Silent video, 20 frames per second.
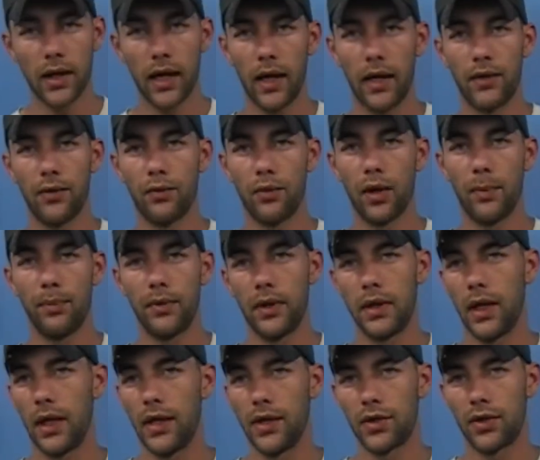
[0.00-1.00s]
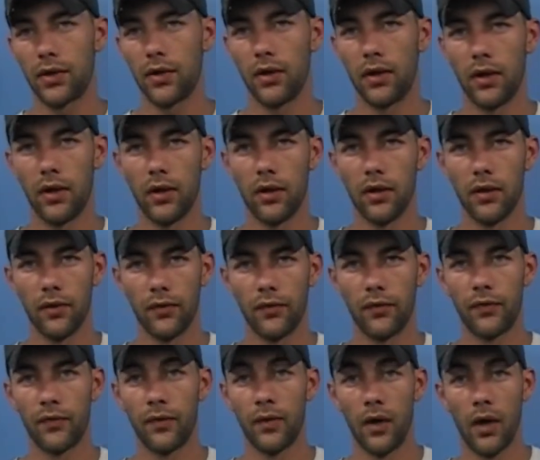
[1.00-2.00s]
had the reputation
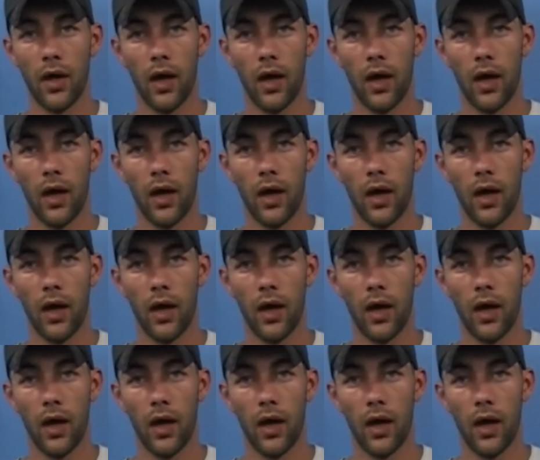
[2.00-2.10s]
of,